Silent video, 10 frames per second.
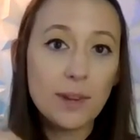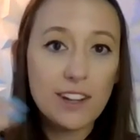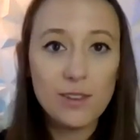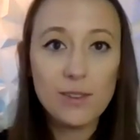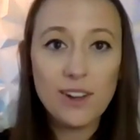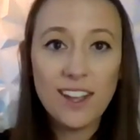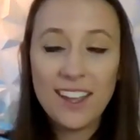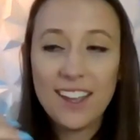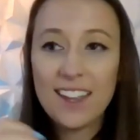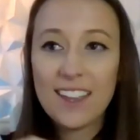times that we
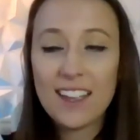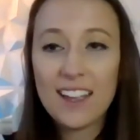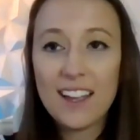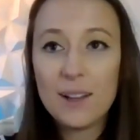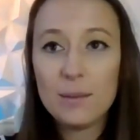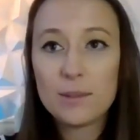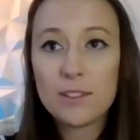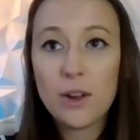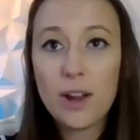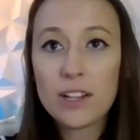do.
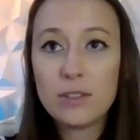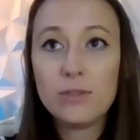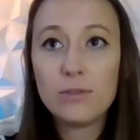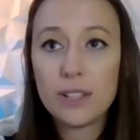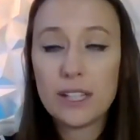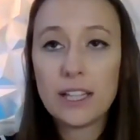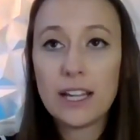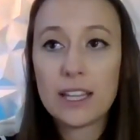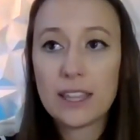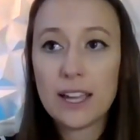So I do really
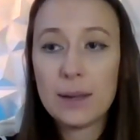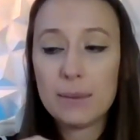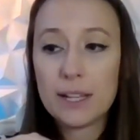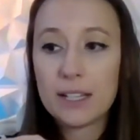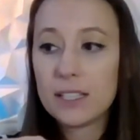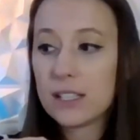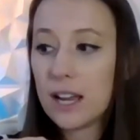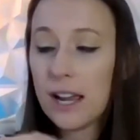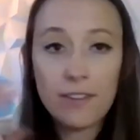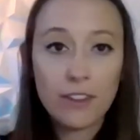like that, because
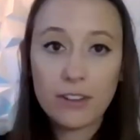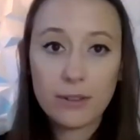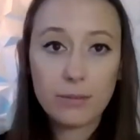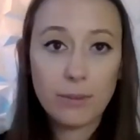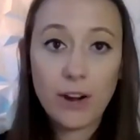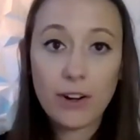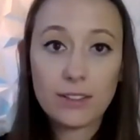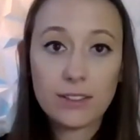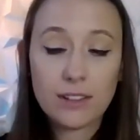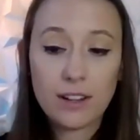I have other
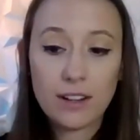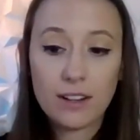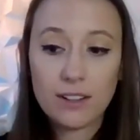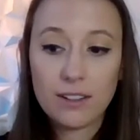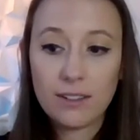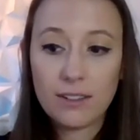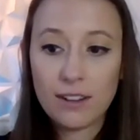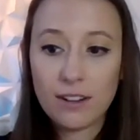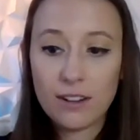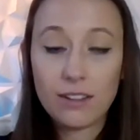parents and
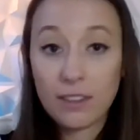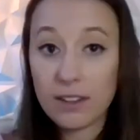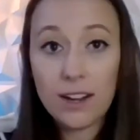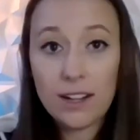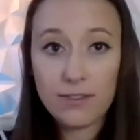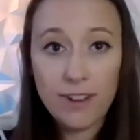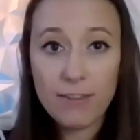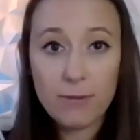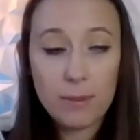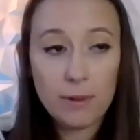the 9 to
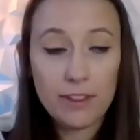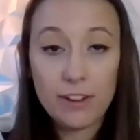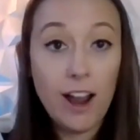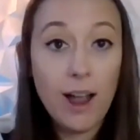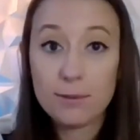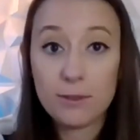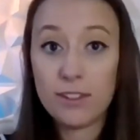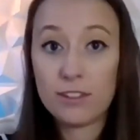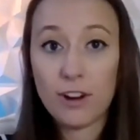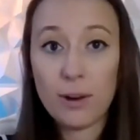5 people that are
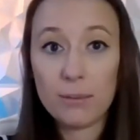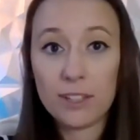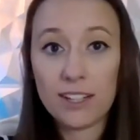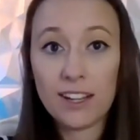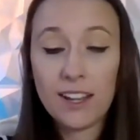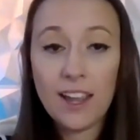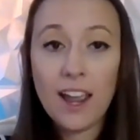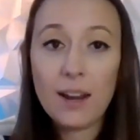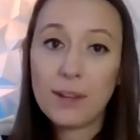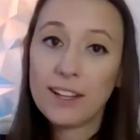absolutely scrambling.
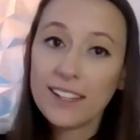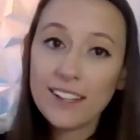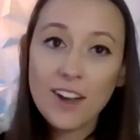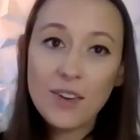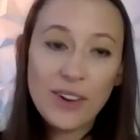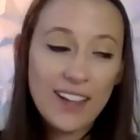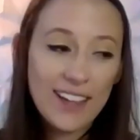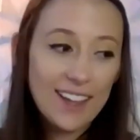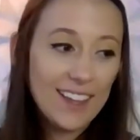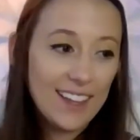And I'm like,
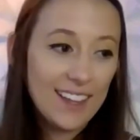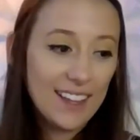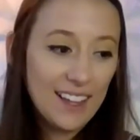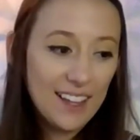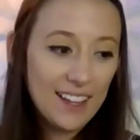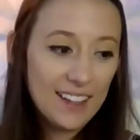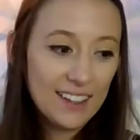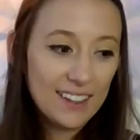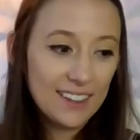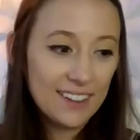uh,
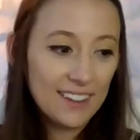